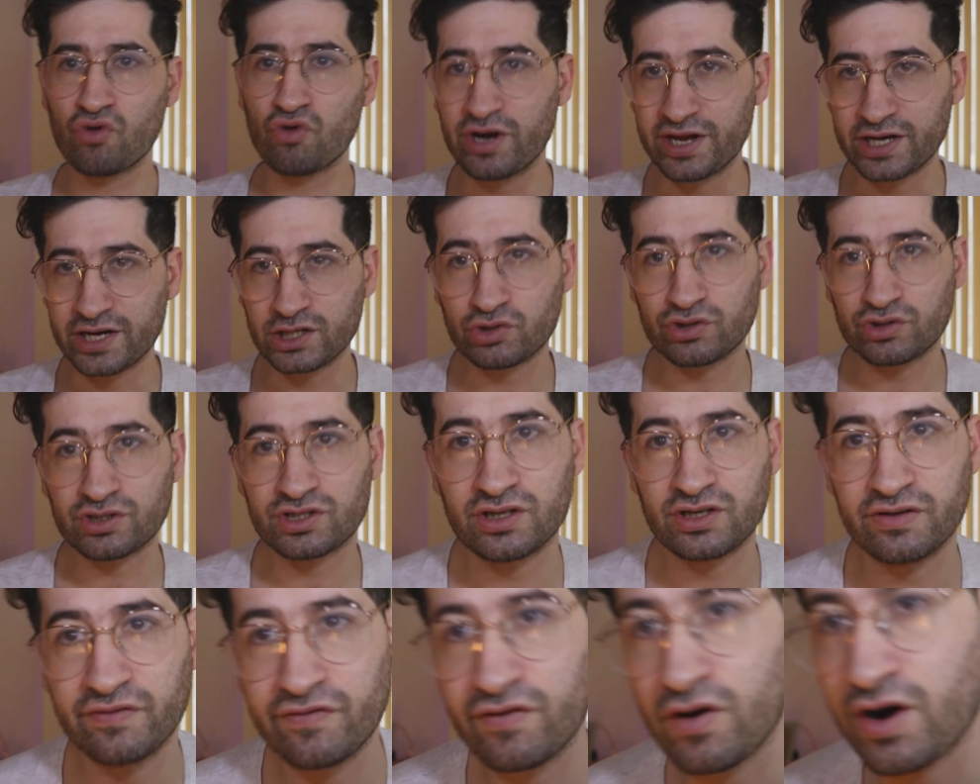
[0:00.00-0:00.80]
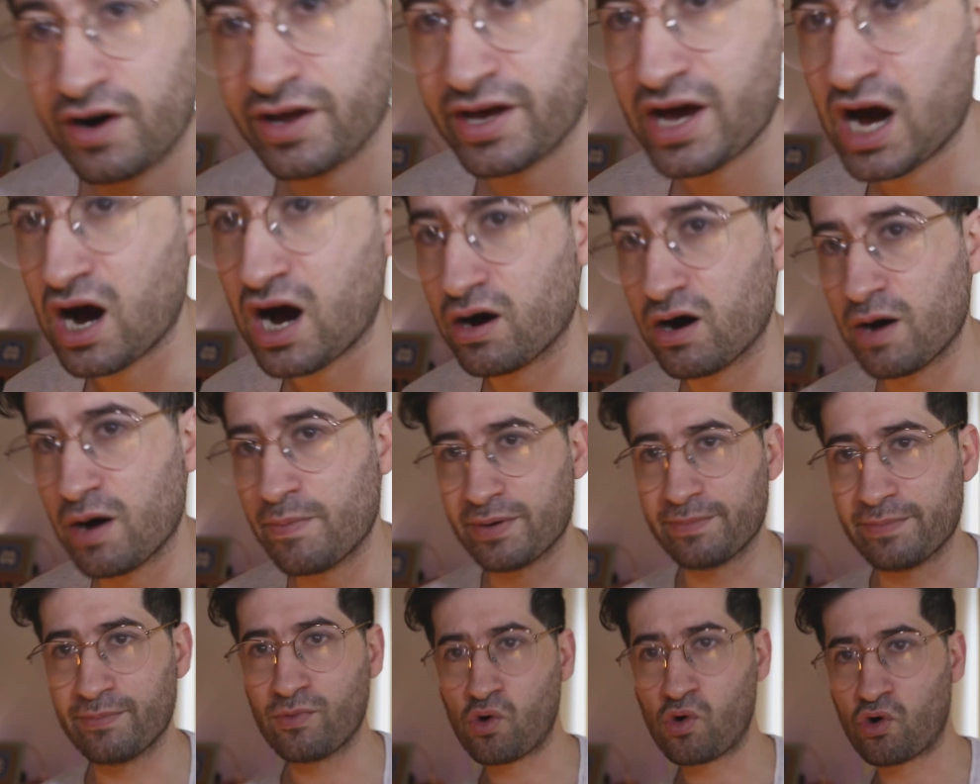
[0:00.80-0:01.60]
really interested in finding out a
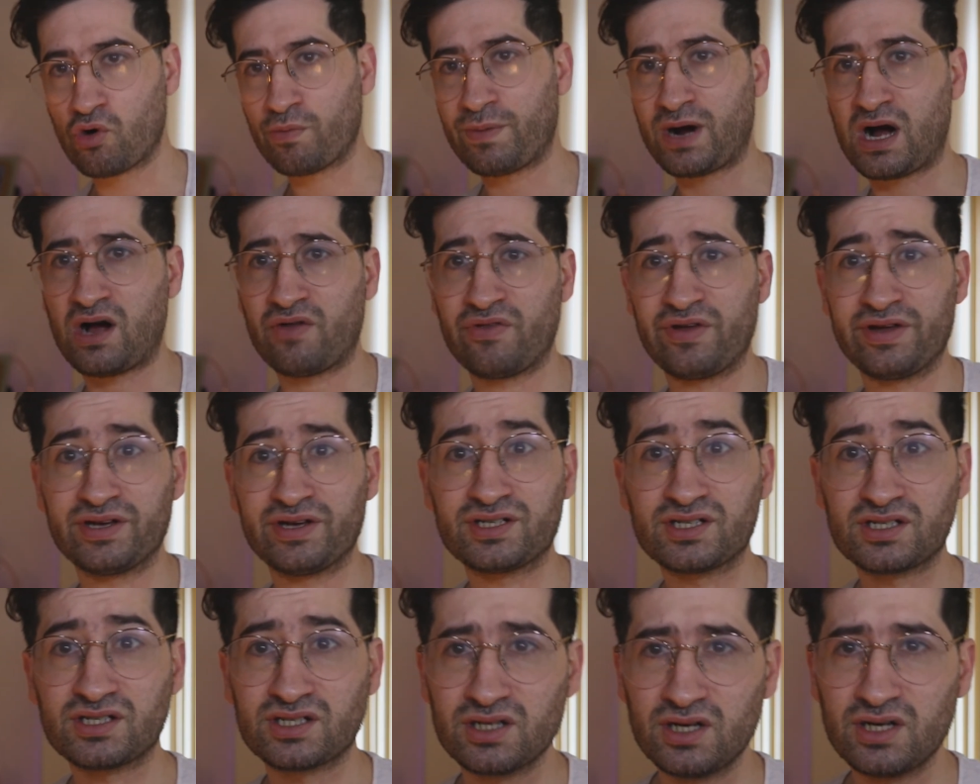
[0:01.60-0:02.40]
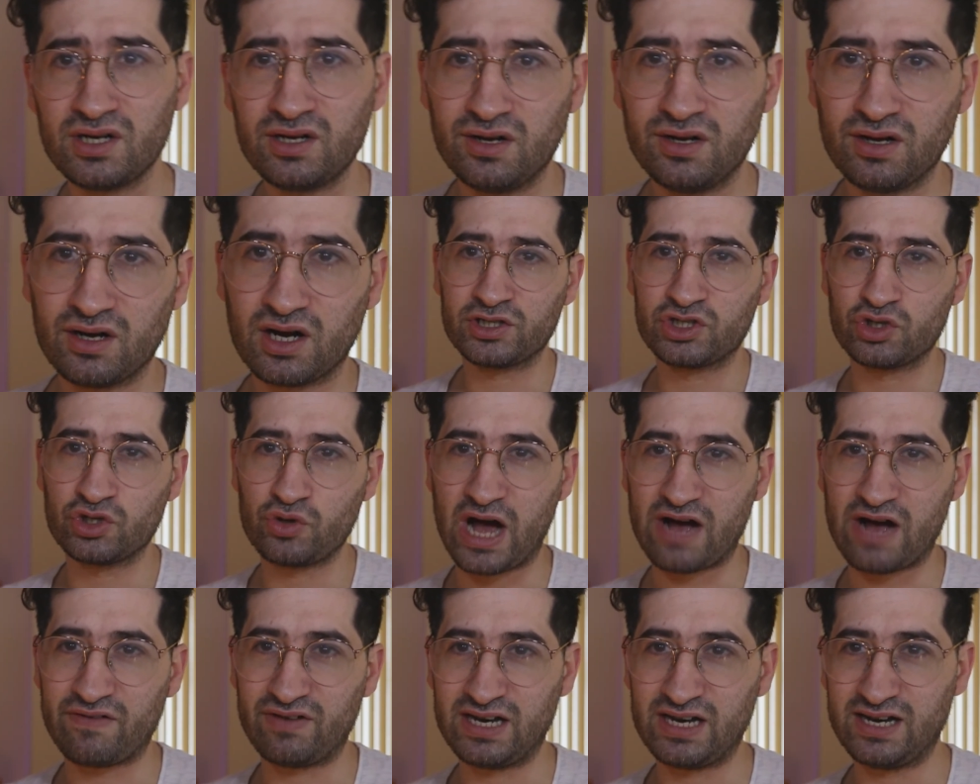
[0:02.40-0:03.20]
bit more about this. I do
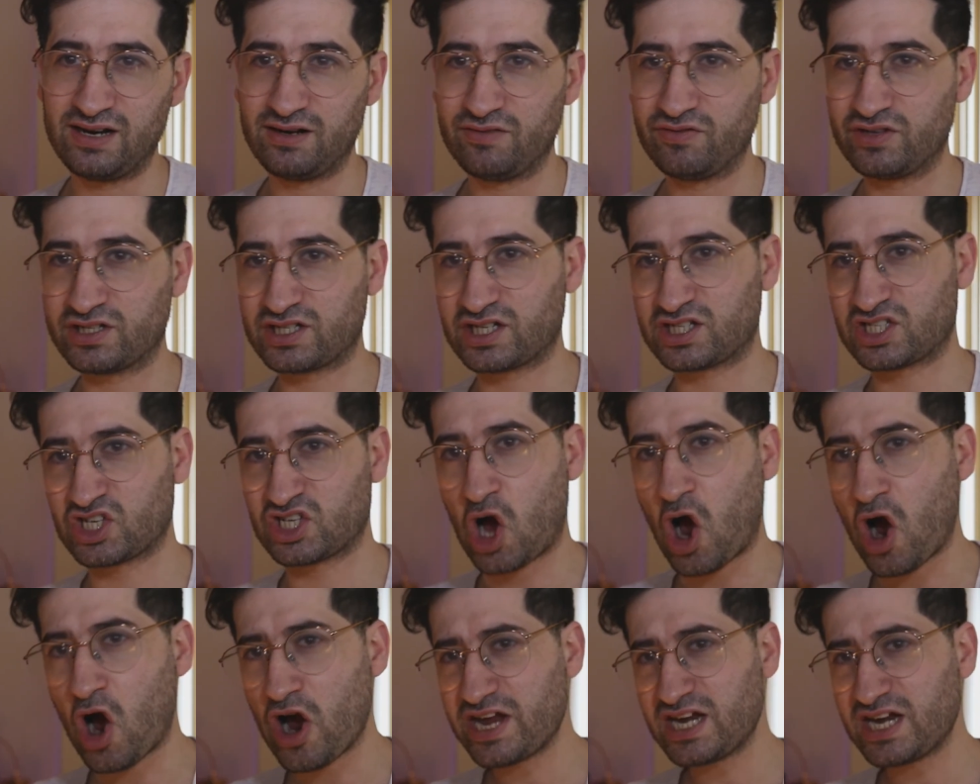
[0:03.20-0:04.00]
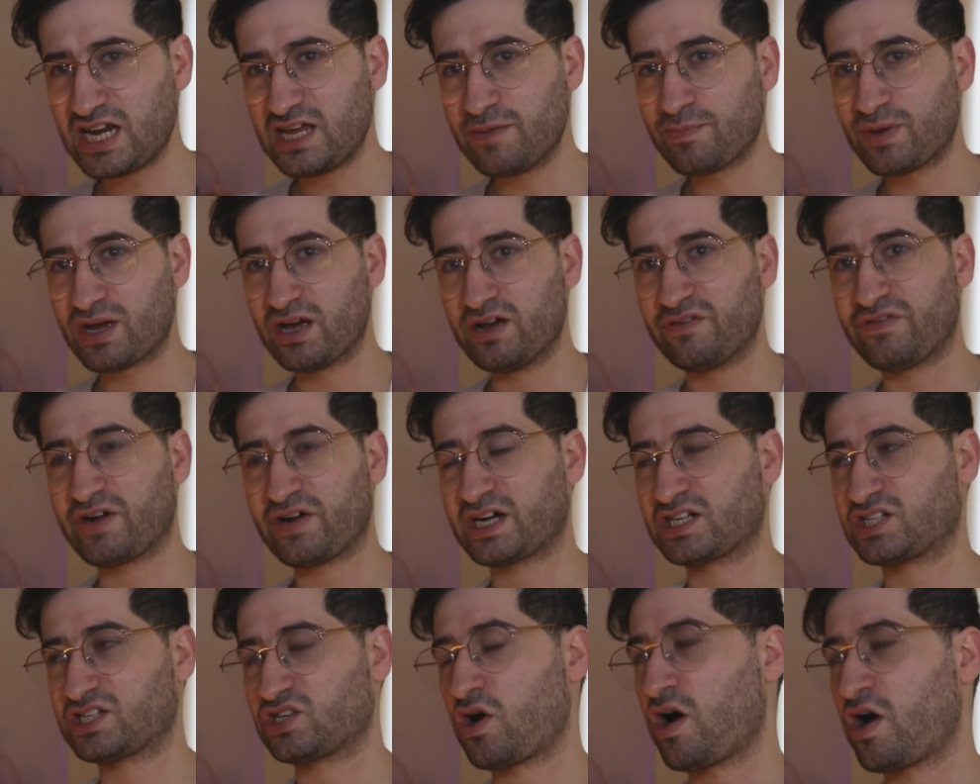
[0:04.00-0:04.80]
have there's a tiny bit of
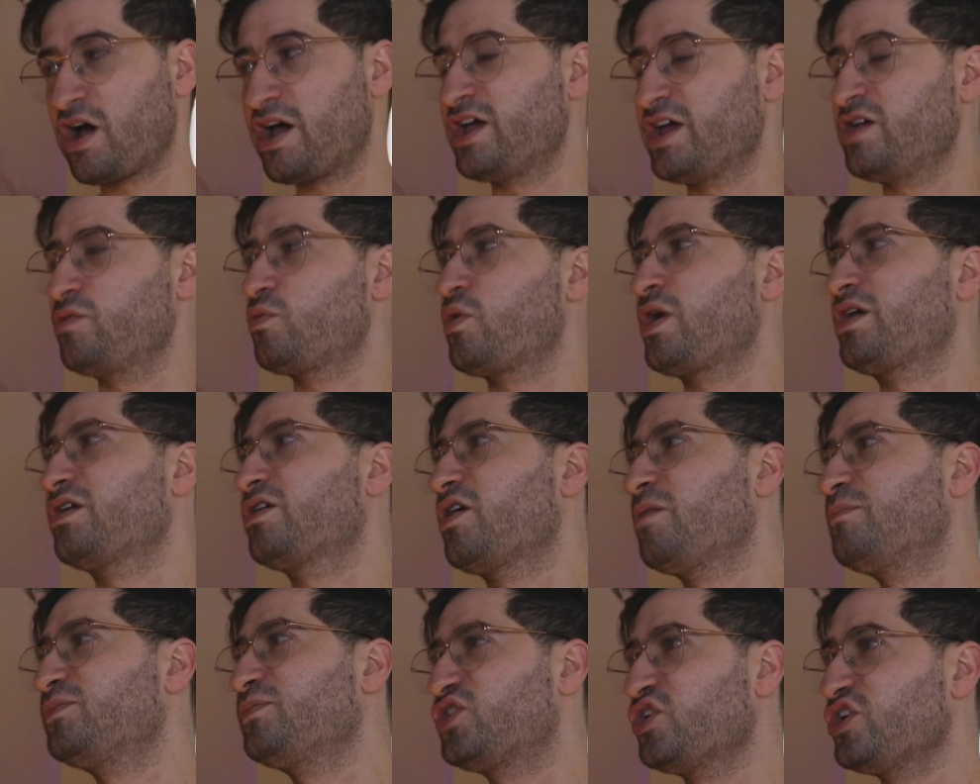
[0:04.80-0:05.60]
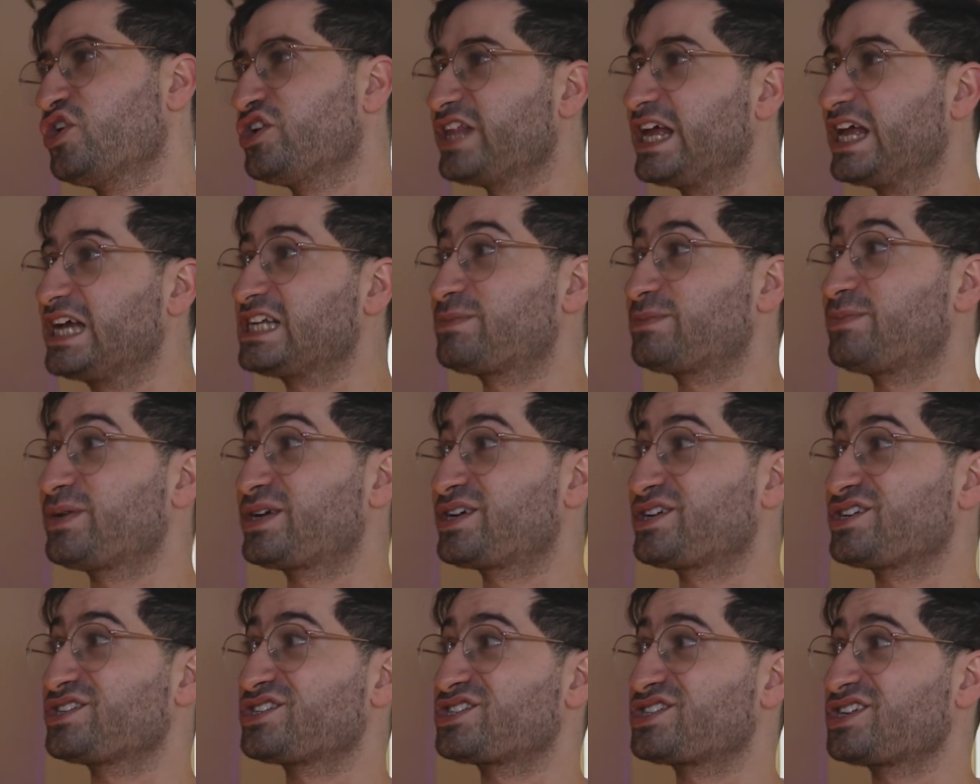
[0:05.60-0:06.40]
anxiety when I'm doing this
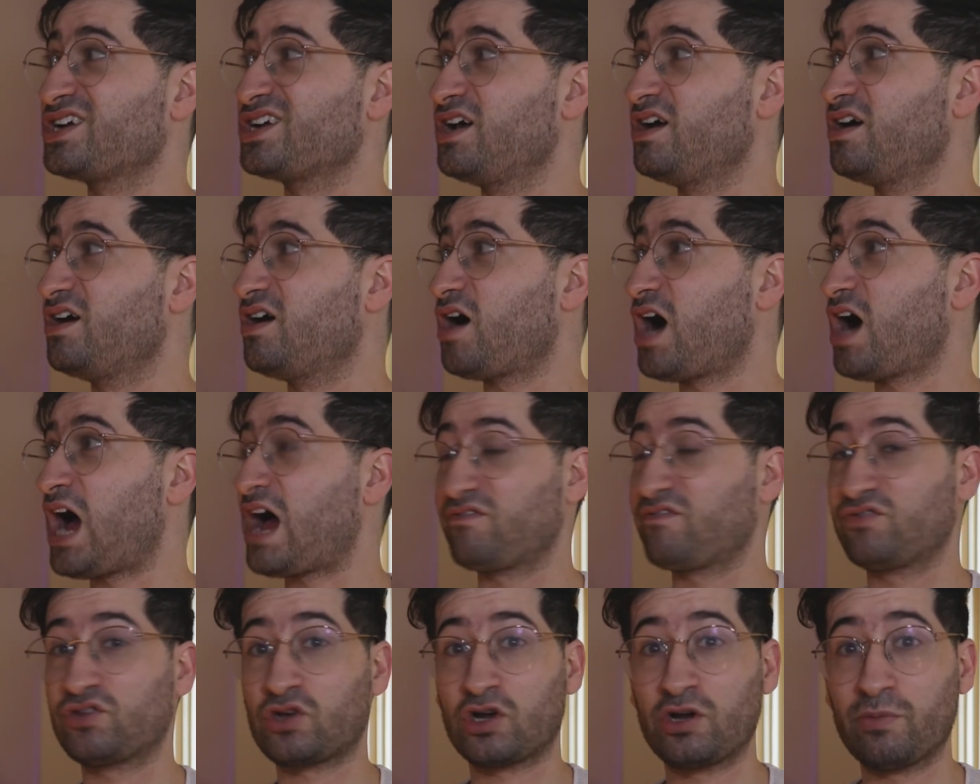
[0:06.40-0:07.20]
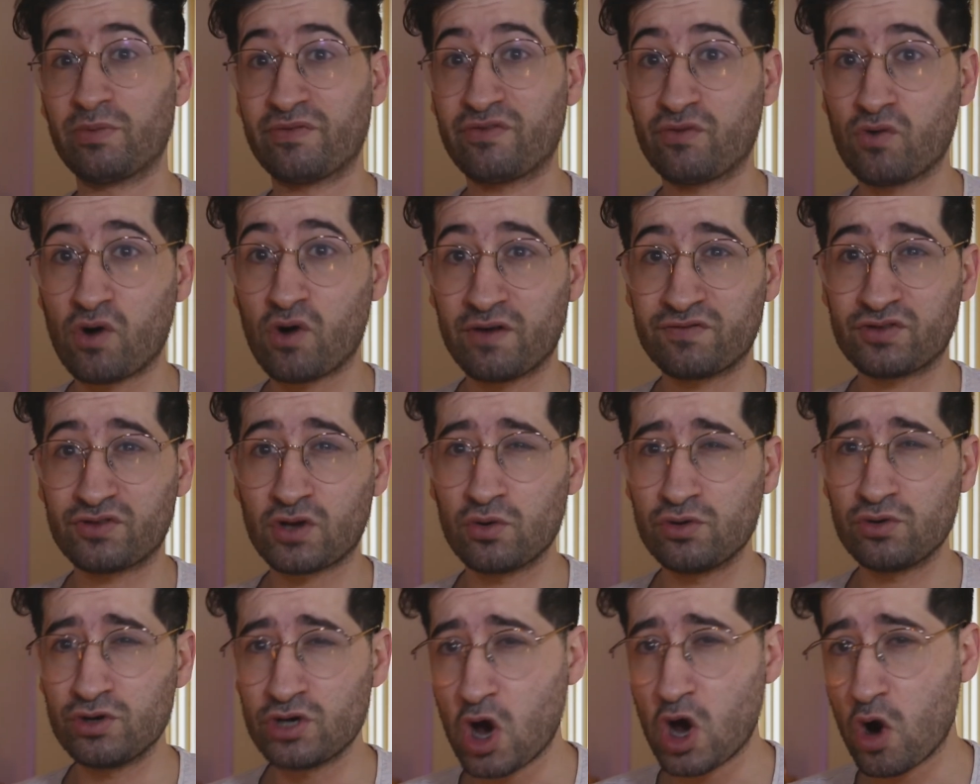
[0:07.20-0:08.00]
because I haven't done it before. I
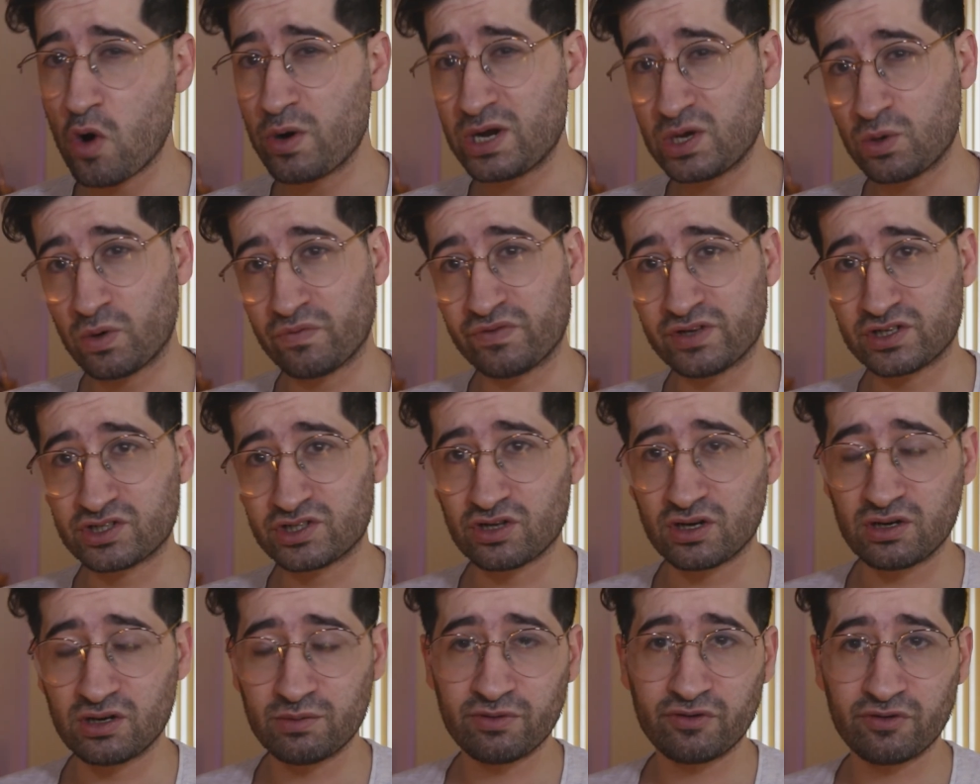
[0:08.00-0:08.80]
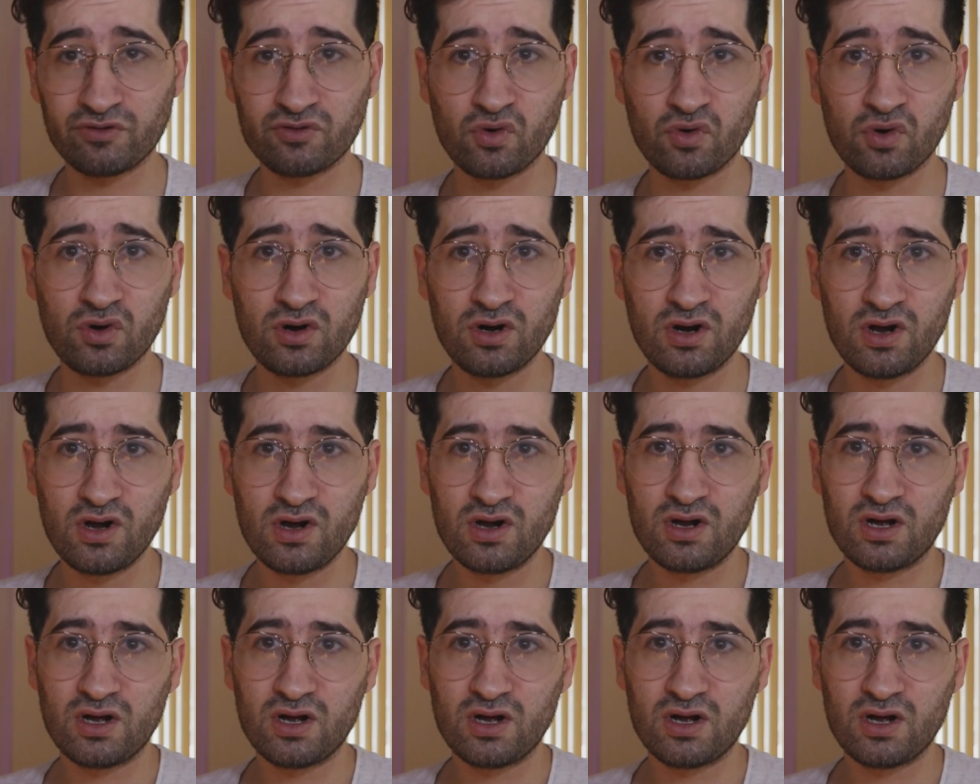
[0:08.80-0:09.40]
don't know anyone that's done it before.